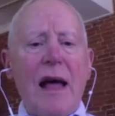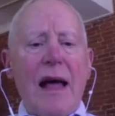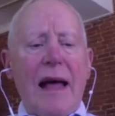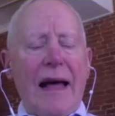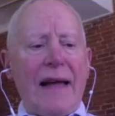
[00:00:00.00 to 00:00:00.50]

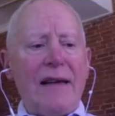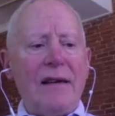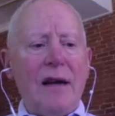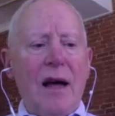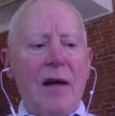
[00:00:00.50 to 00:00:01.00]
And
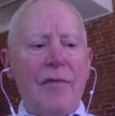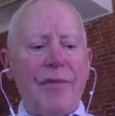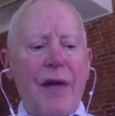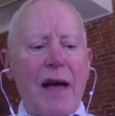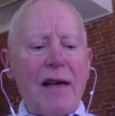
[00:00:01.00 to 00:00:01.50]

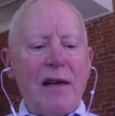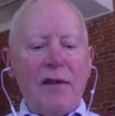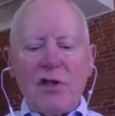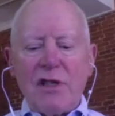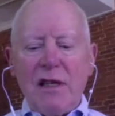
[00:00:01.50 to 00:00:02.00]
um, I had never
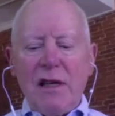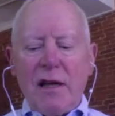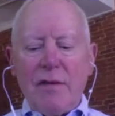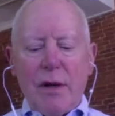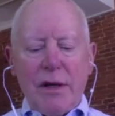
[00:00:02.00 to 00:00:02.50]
seen
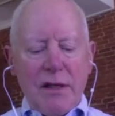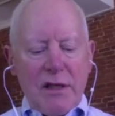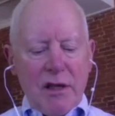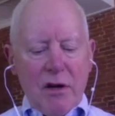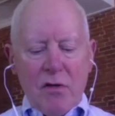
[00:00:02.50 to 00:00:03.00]
anybody
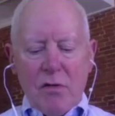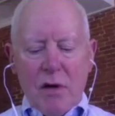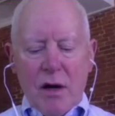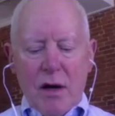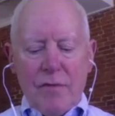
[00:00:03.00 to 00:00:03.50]
so
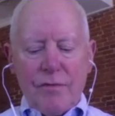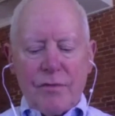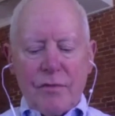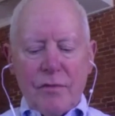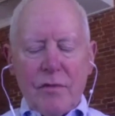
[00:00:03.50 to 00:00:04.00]
um,
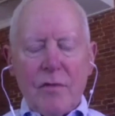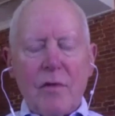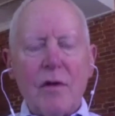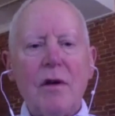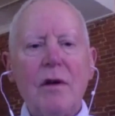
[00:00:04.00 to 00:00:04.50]

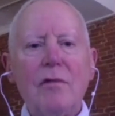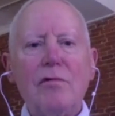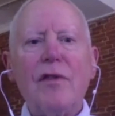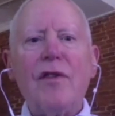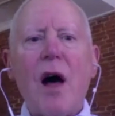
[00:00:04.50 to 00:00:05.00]

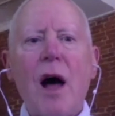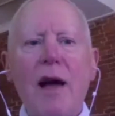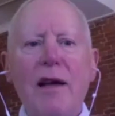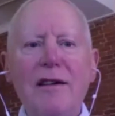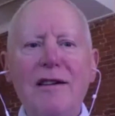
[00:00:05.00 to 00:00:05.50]

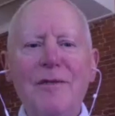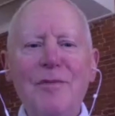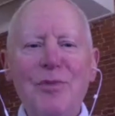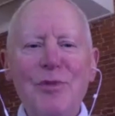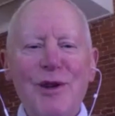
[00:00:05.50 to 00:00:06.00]
refined
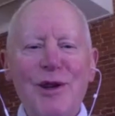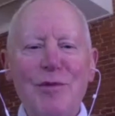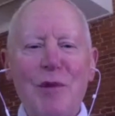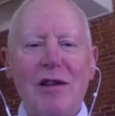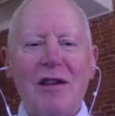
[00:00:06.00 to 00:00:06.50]

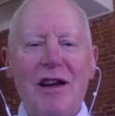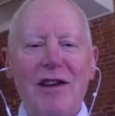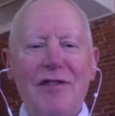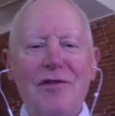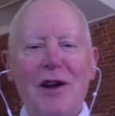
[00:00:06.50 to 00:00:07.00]
in my
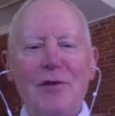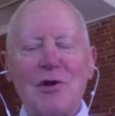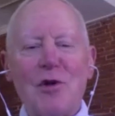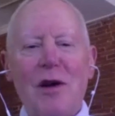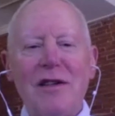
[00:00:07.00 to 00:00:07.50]
life. And I was
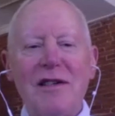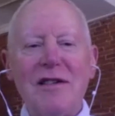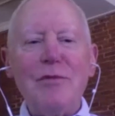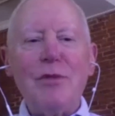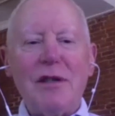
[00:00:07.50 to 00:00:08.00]
quite
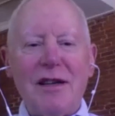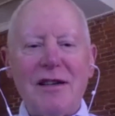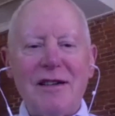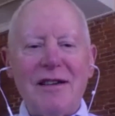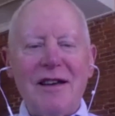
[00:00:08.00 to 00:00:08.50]

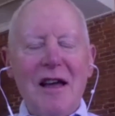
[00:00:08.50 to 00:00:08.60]
intimidated.